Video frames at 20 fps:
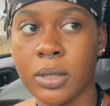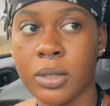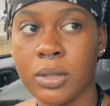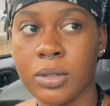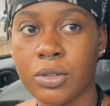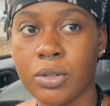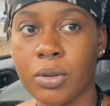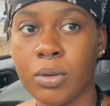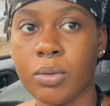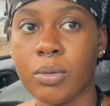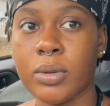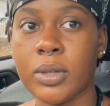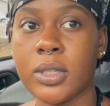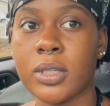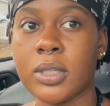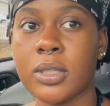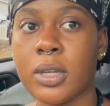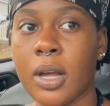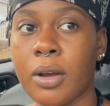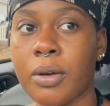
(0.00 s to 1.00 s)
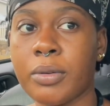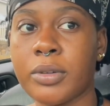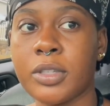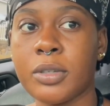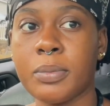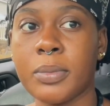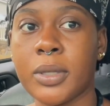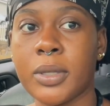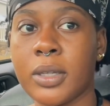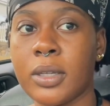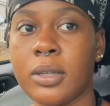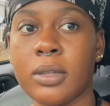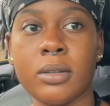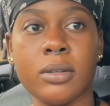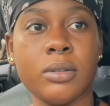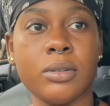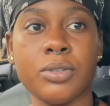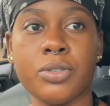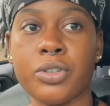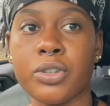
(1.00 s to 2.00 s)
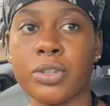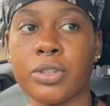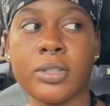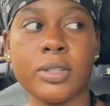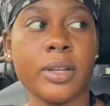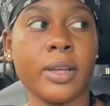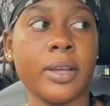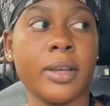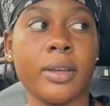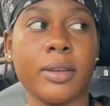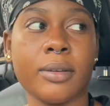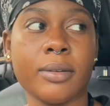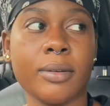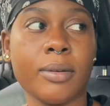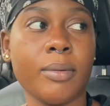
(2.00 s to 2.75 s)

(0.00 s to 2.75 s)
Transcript: So it's not going to be just like,